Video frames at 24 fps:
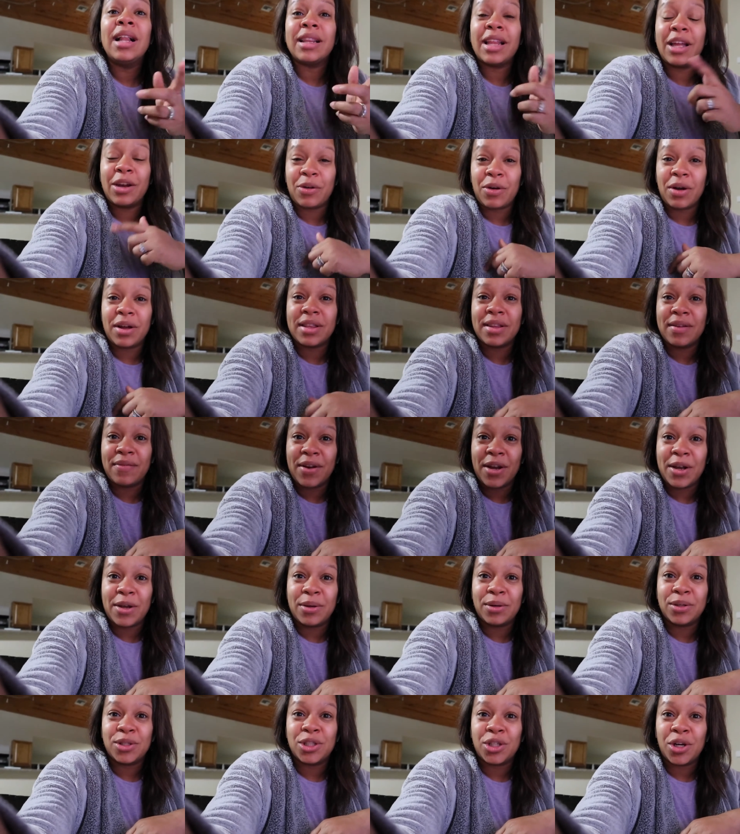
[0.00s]
later on in the
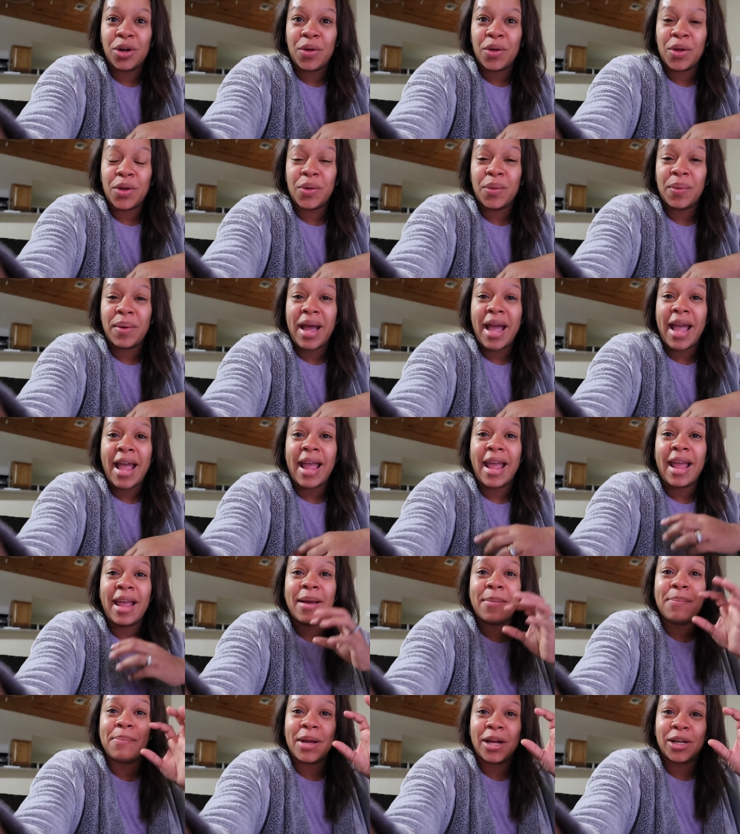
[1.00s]
video show you
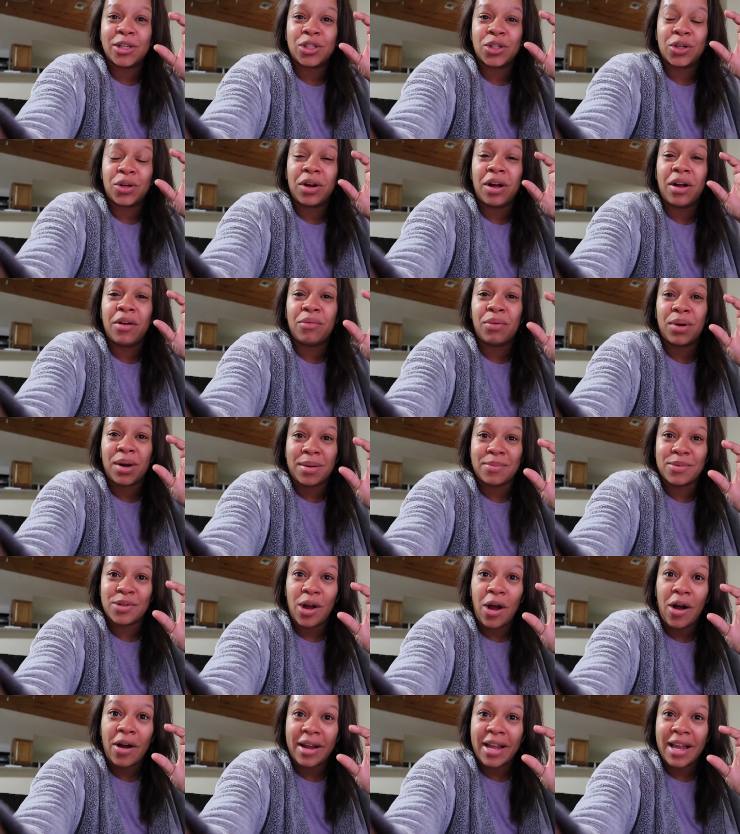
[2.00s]
a picture of what I'm
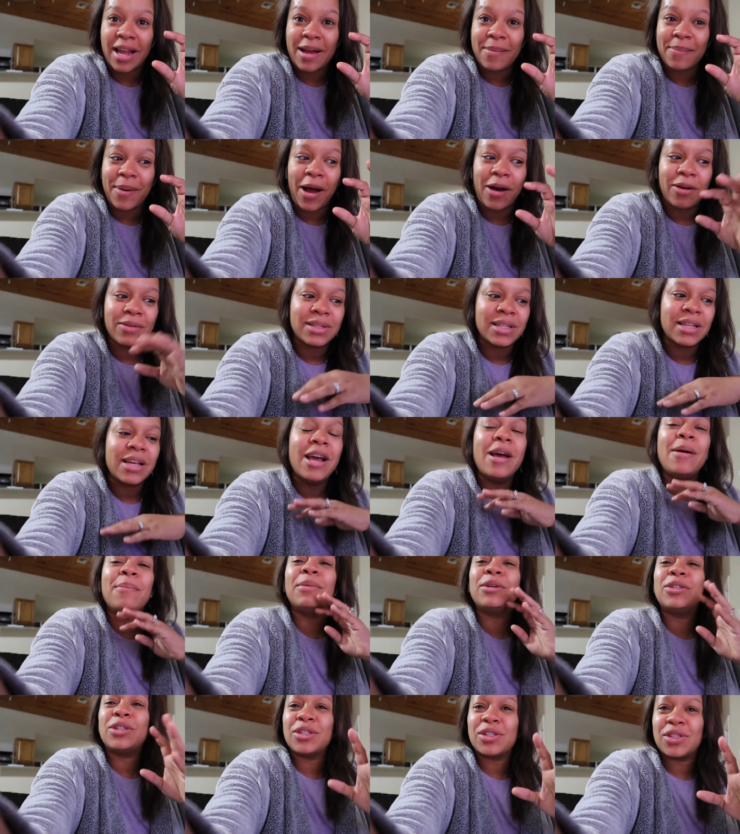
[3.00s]
talking about,
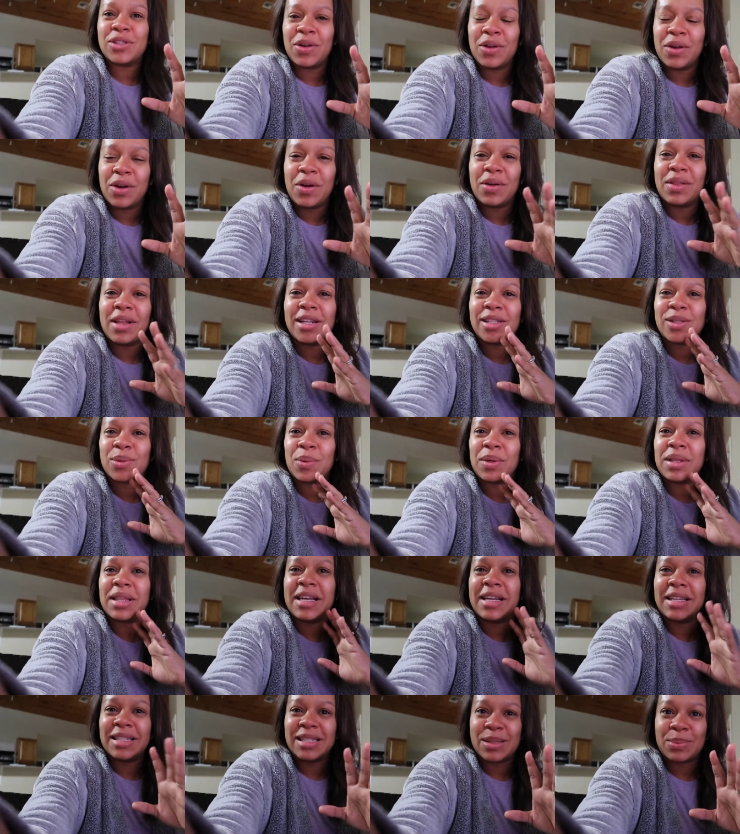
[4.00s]
but just so you know, that's where
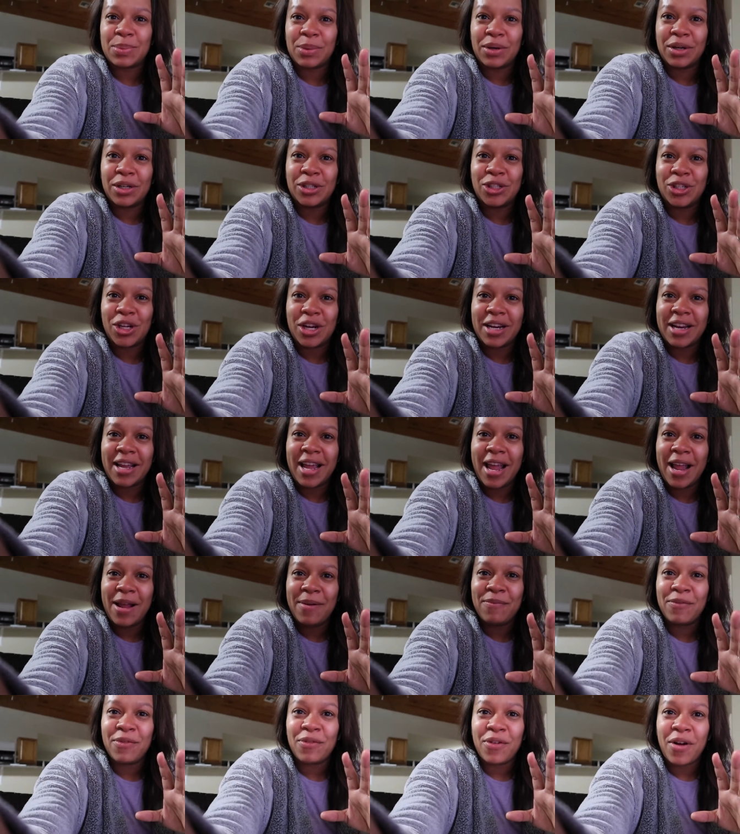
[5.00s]
the inspiration
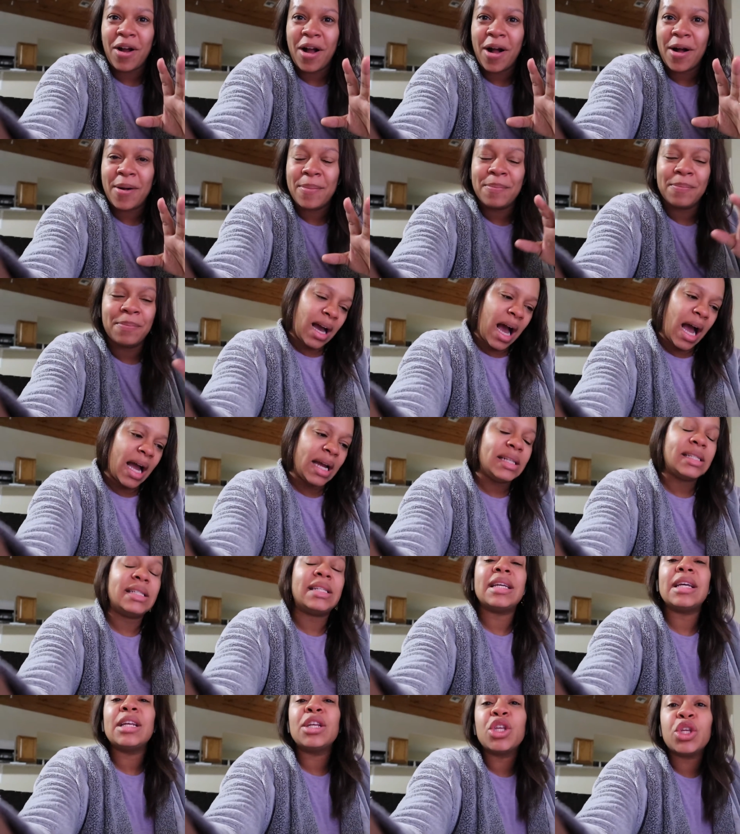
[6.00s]
came from. I
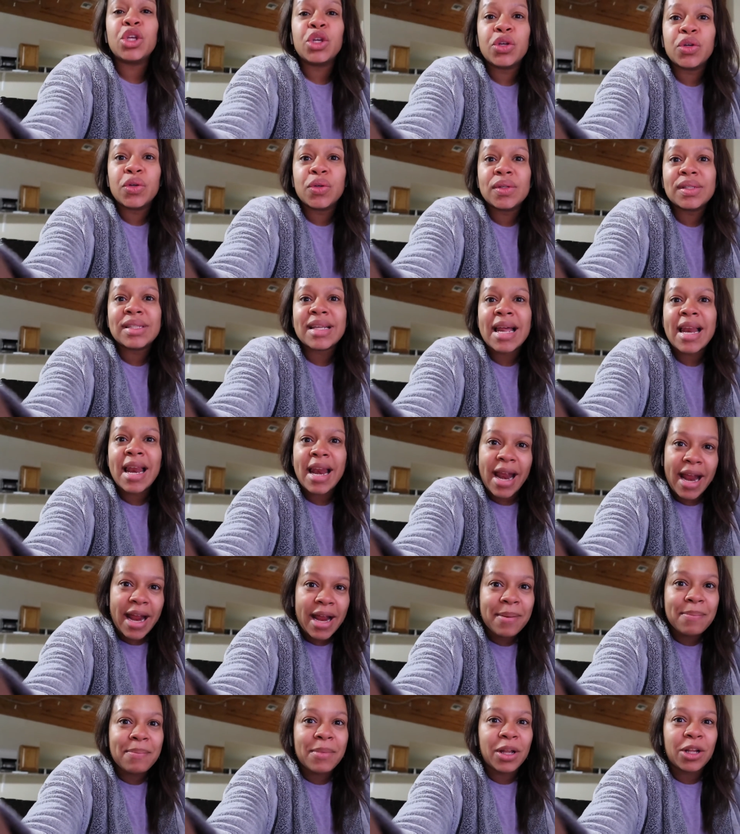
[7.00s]
did use an
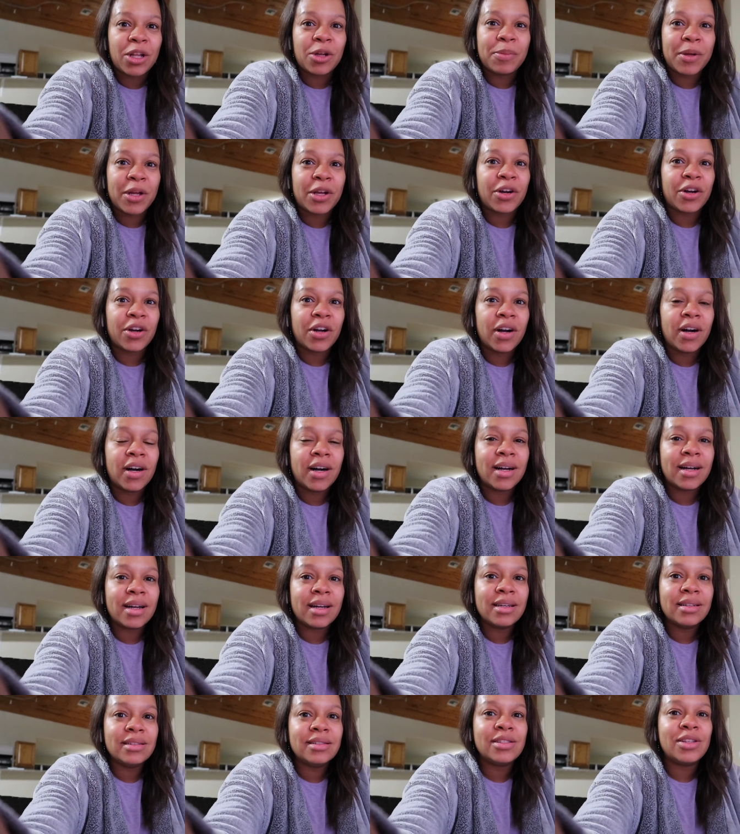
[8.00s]
8mm
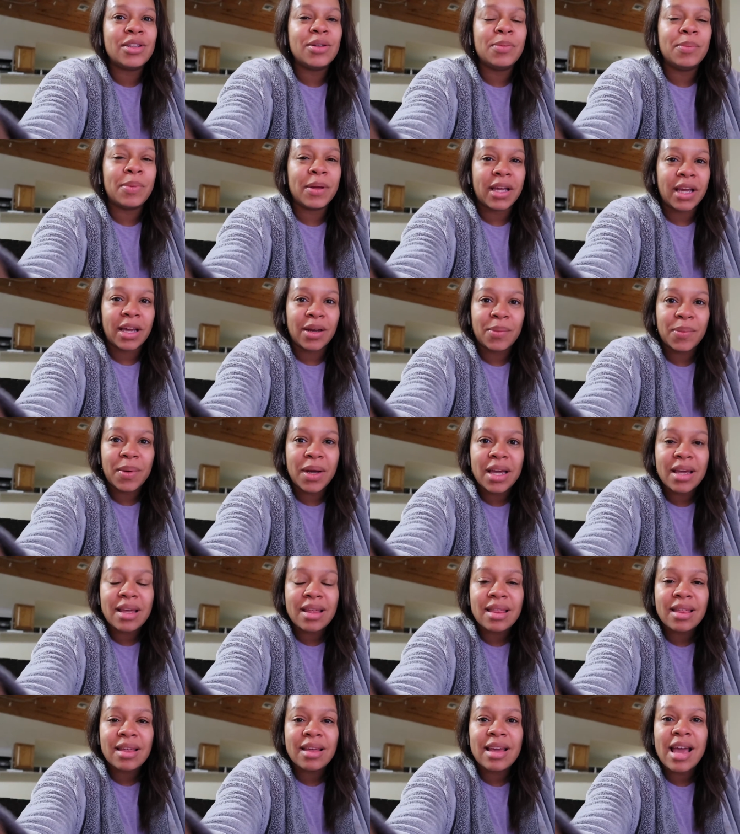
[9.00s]
hook to begin
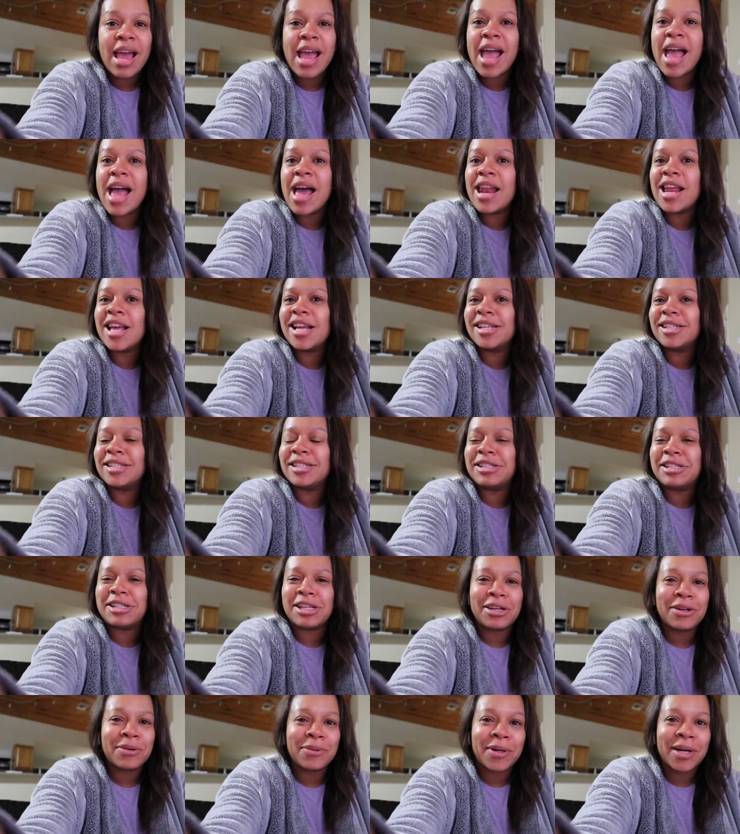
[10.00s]
with, and it
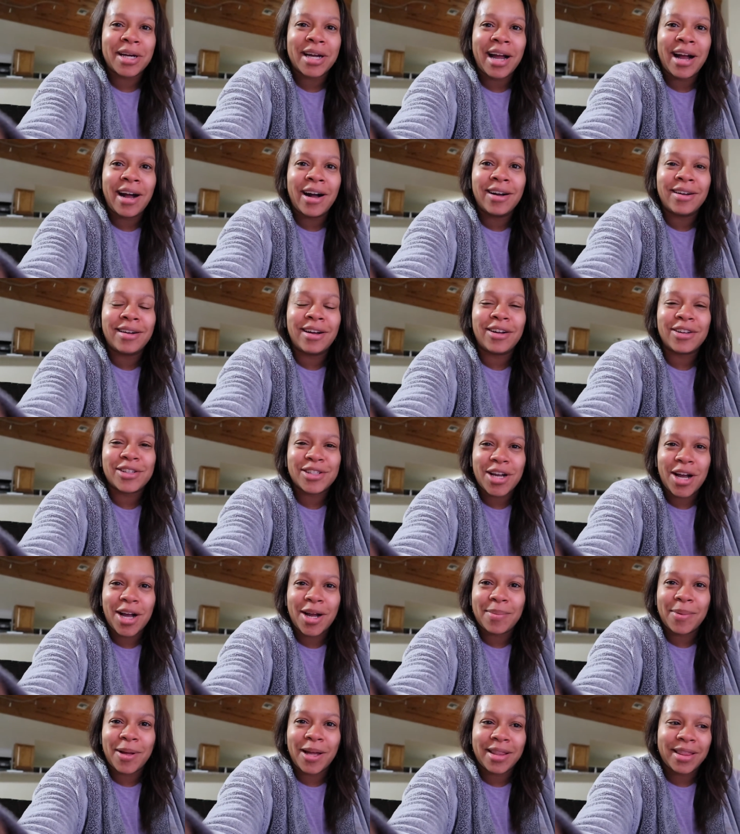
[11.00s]
didn't work out. I'll
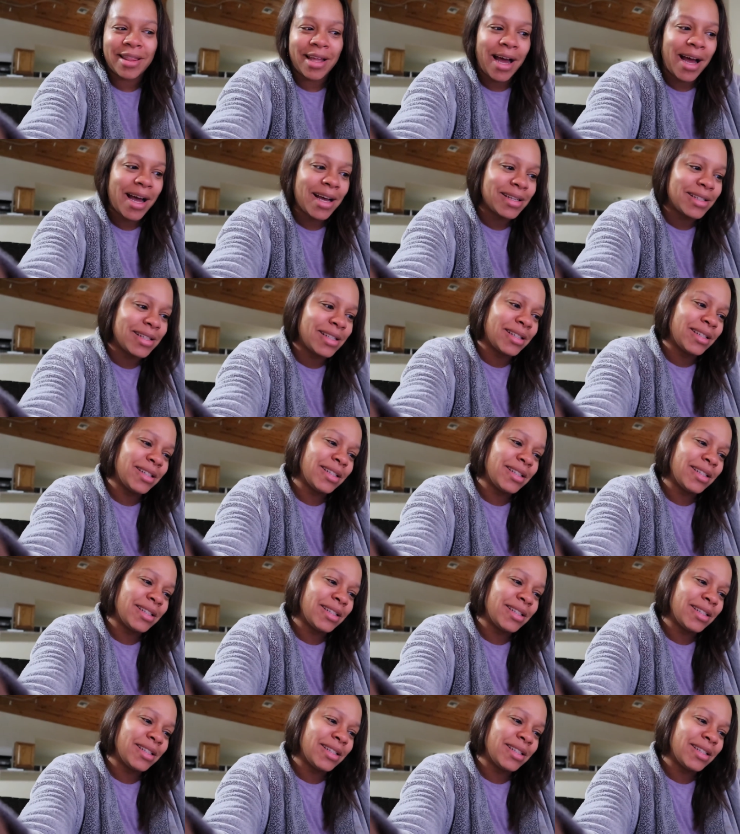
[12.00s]
talk about that.